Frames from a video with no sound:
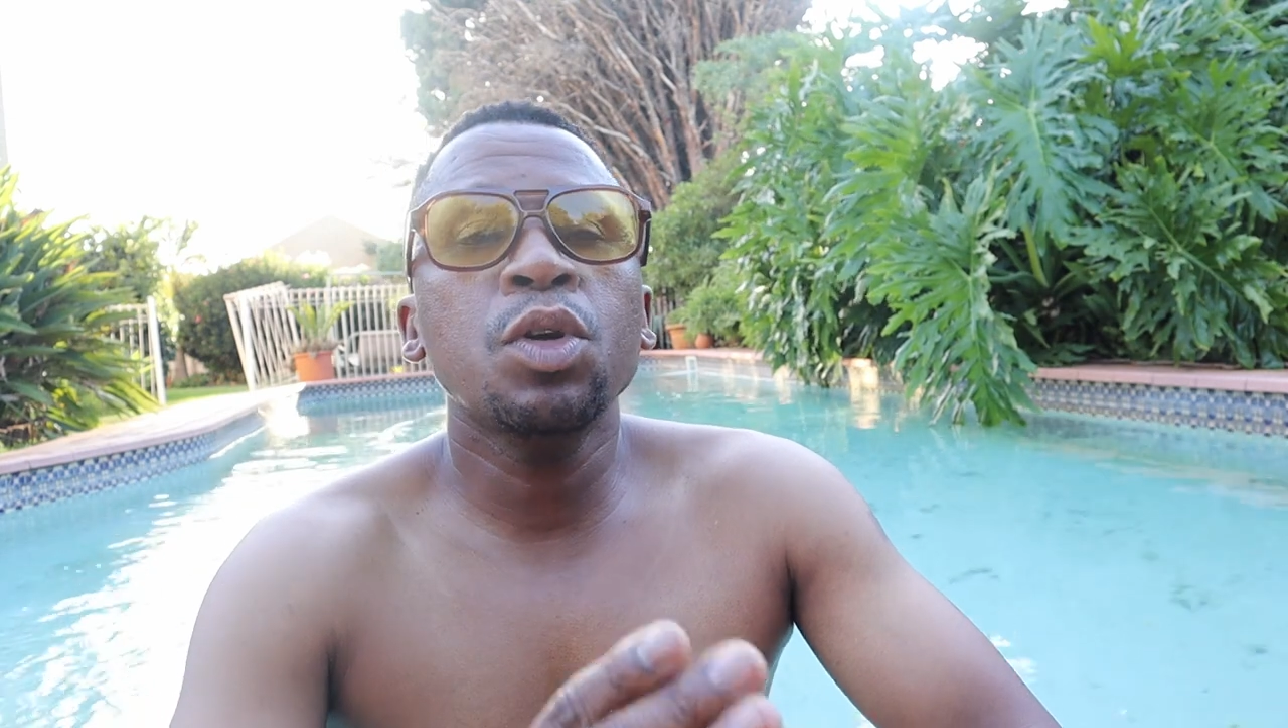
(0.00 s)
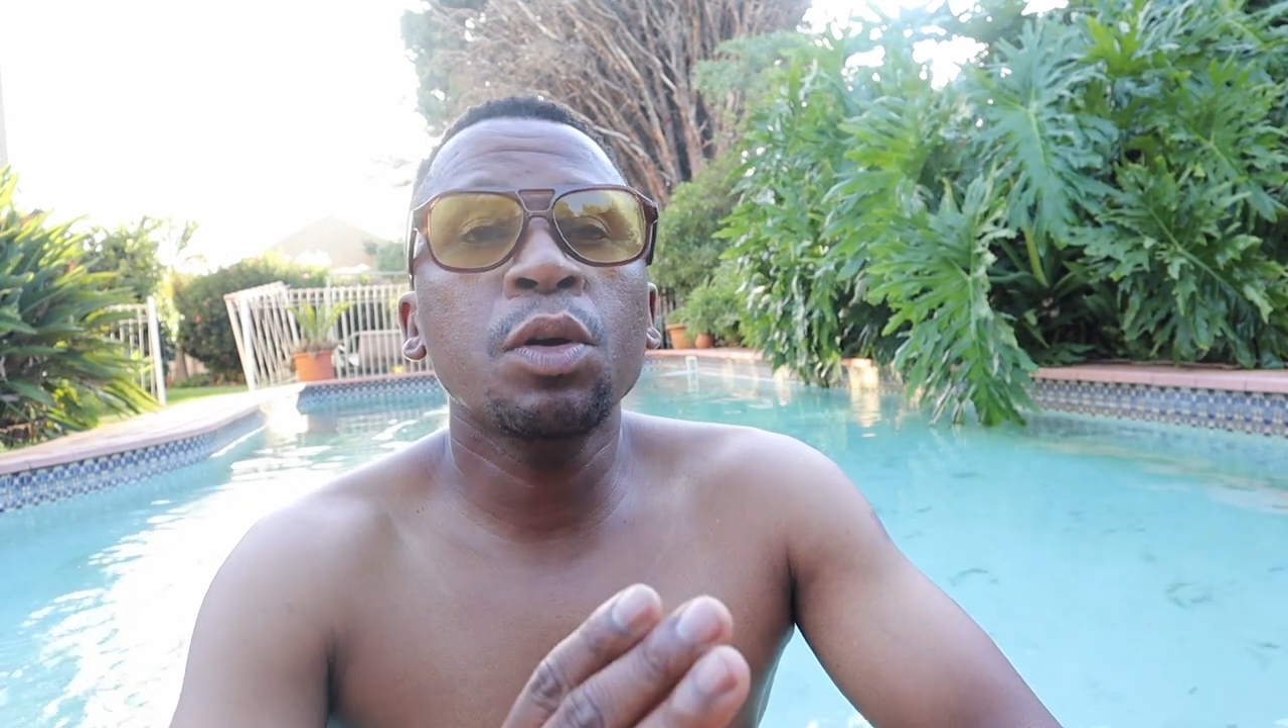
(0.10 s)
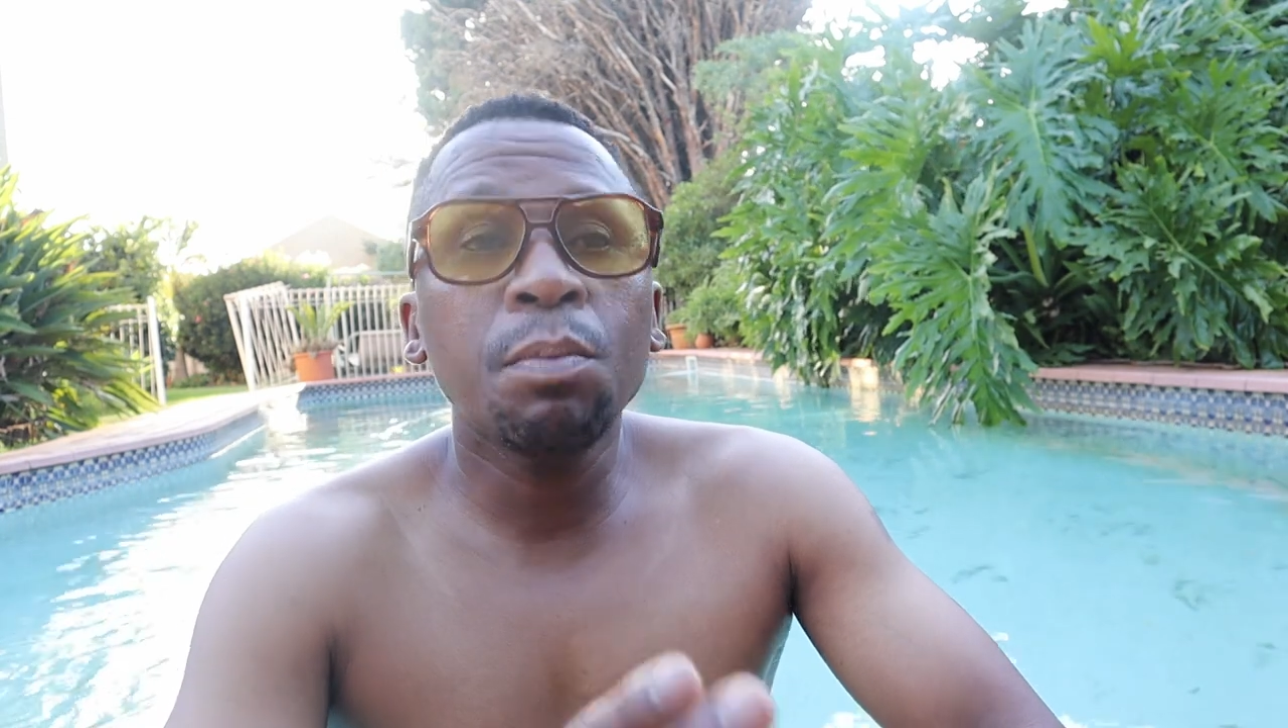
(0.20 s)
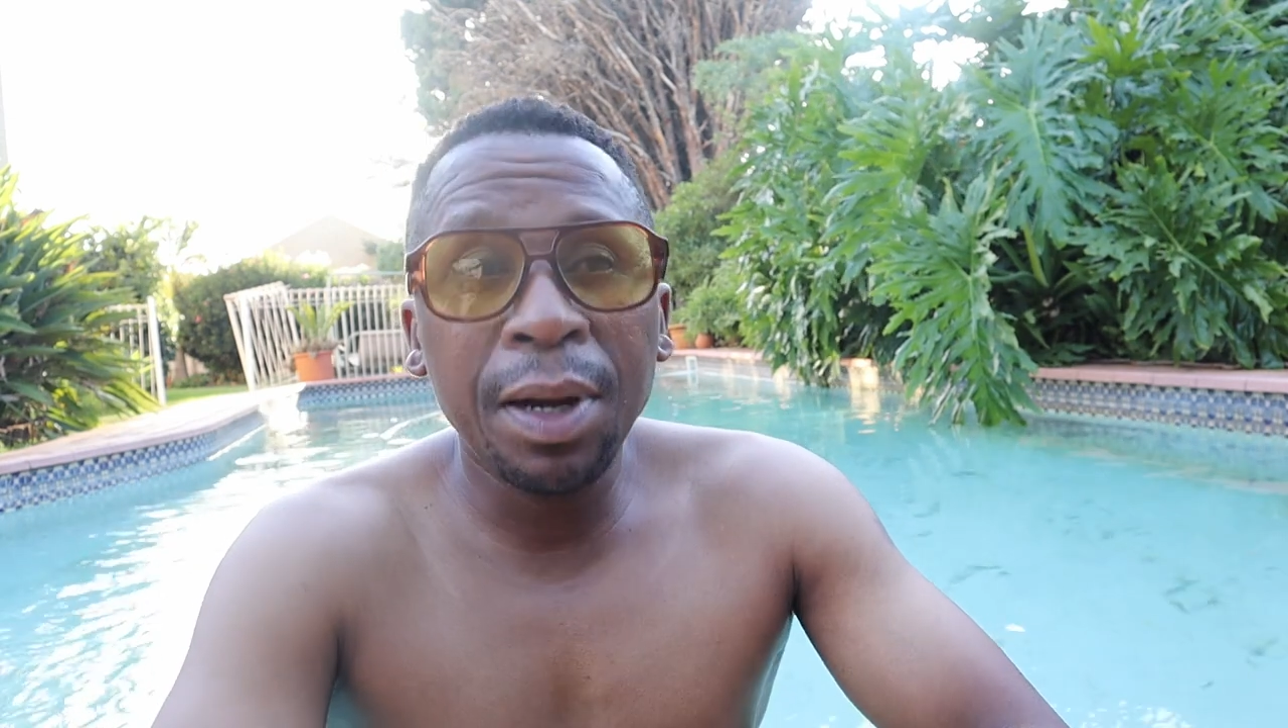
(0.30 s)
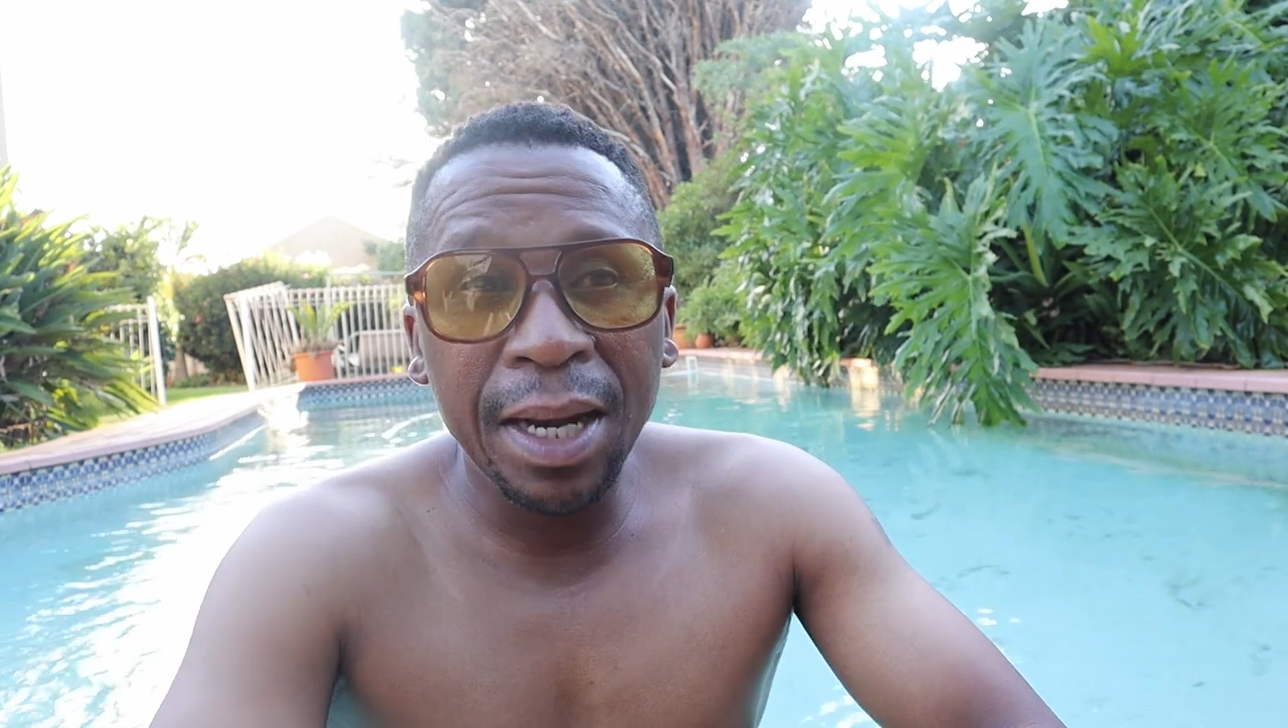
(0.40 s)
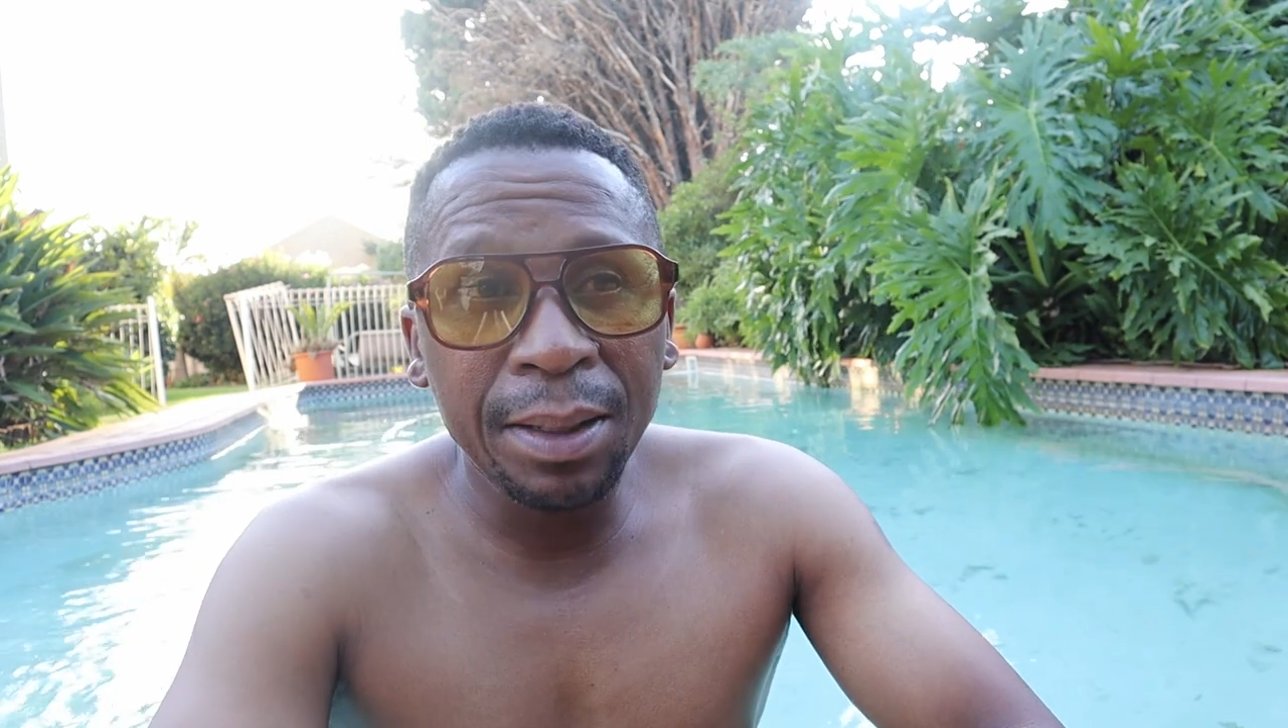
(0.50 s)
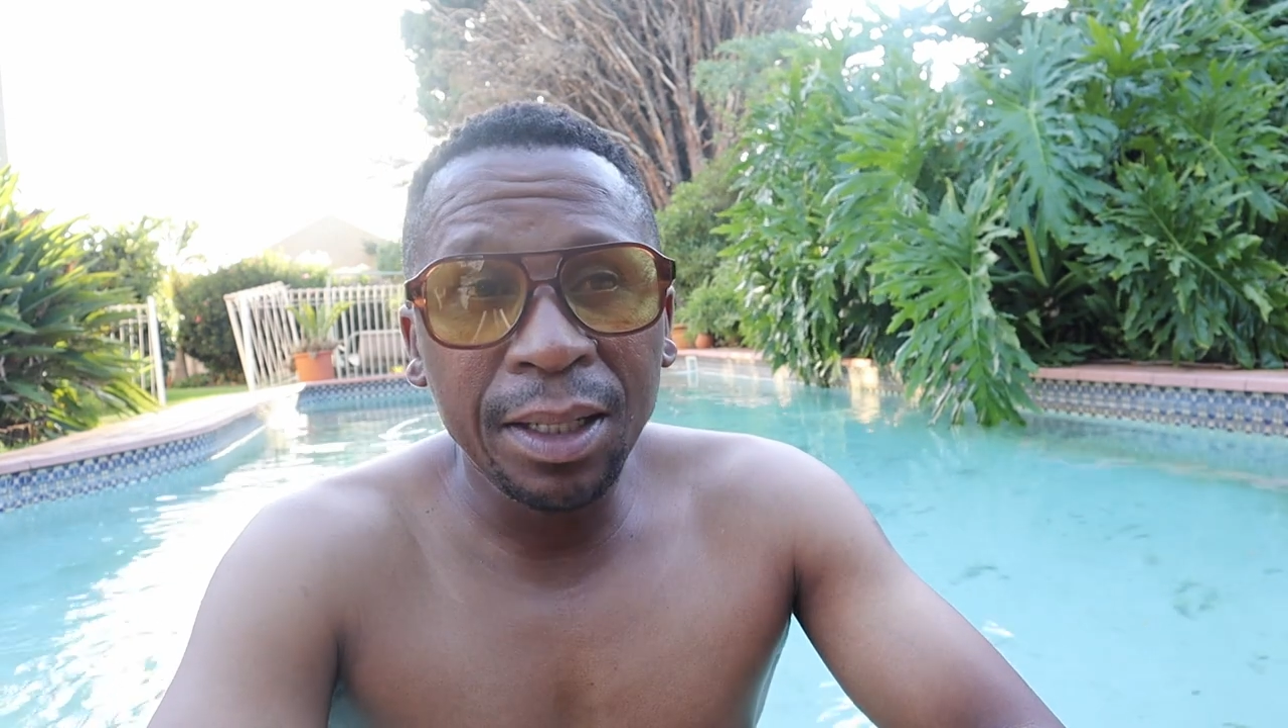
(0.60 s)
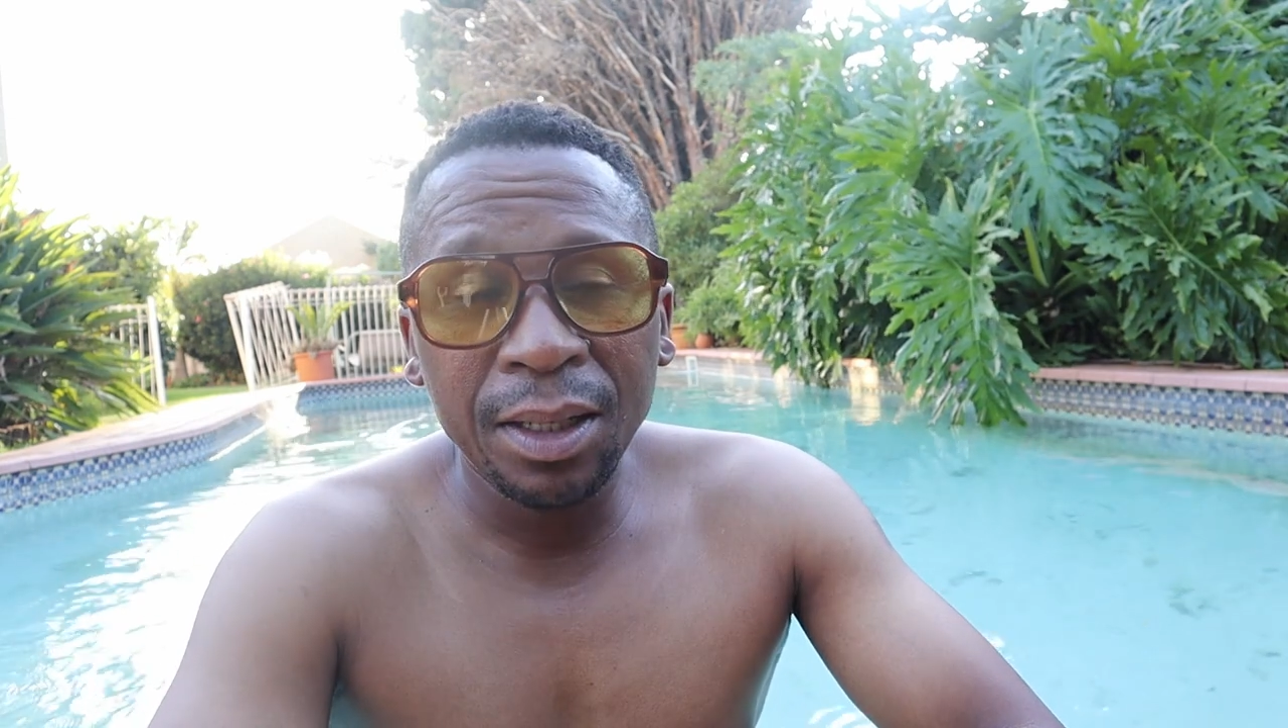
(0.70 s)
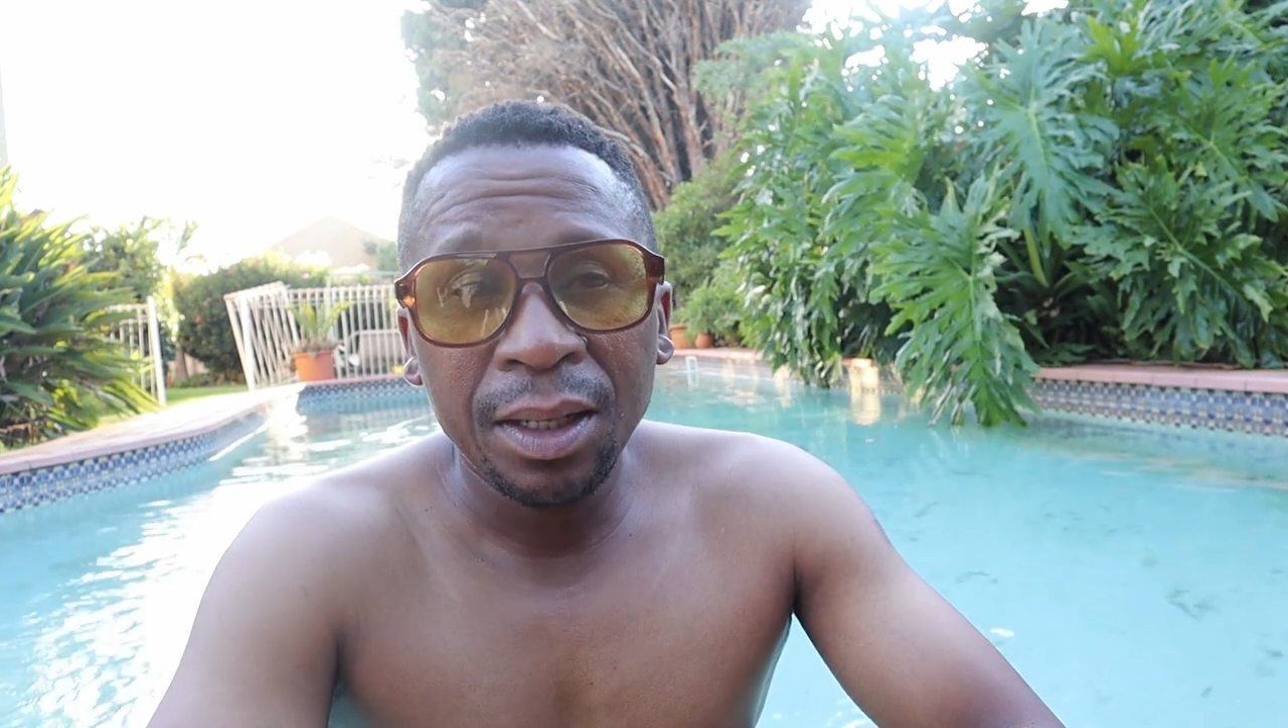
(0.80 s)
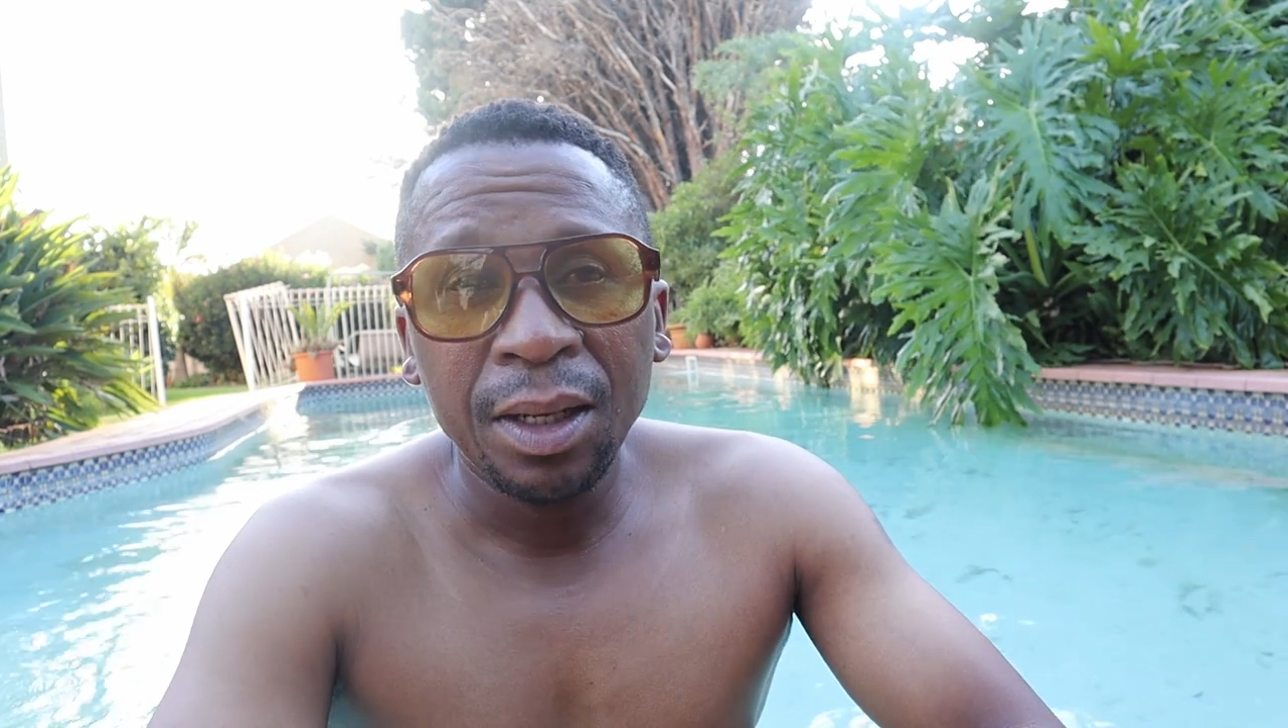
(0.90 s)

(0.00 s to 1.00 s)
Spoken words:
we don't plan,